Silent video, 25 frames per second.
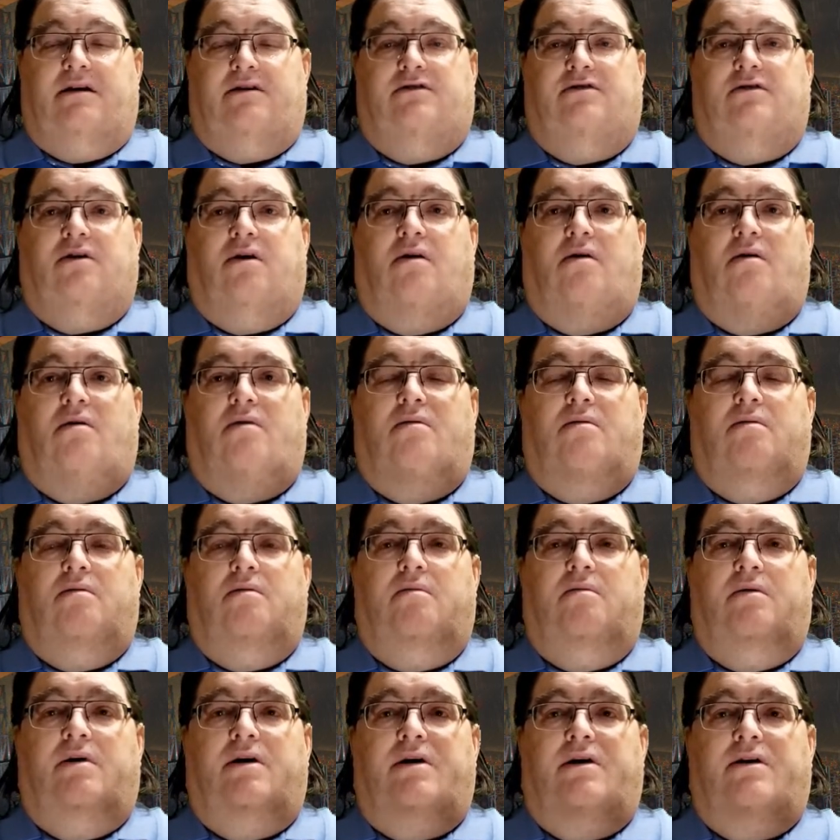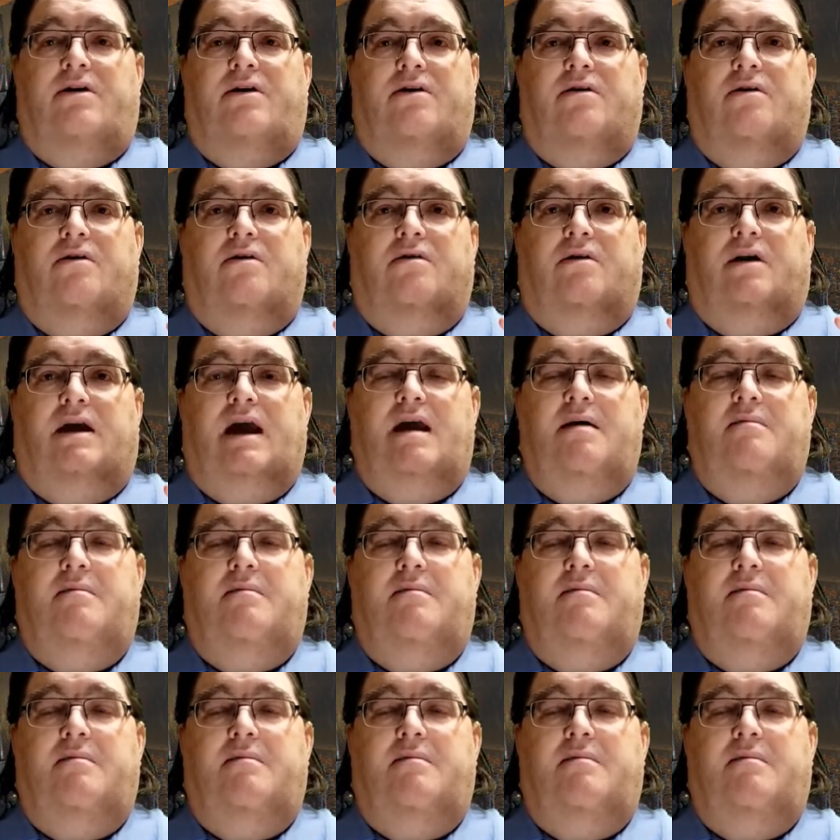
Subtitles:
So when your game